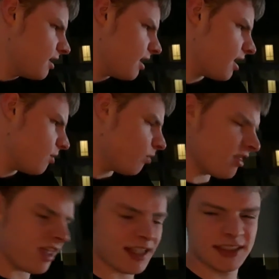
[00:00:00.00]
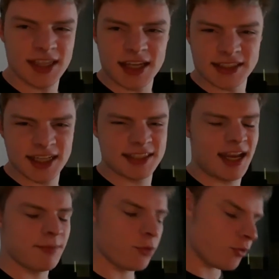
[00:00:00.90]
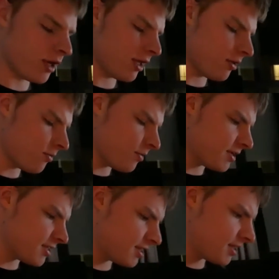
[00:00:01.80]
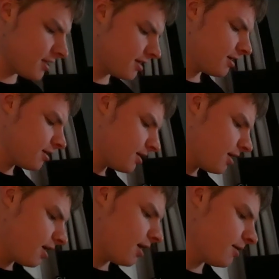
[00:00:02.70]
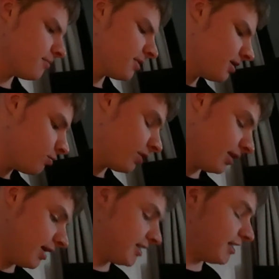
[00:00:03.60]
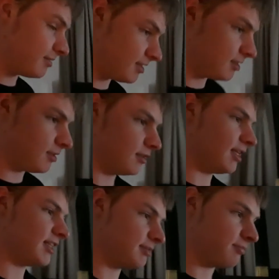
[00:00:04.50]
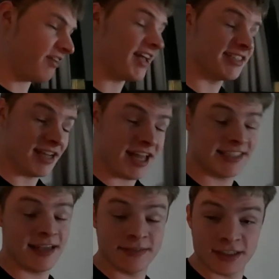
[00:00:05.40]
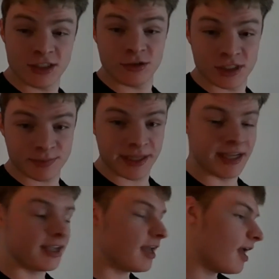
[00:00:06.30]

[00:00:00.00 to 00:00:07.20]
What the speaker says: one of the exercises yesterday morning was, well, let's face it, I attempted to do a split,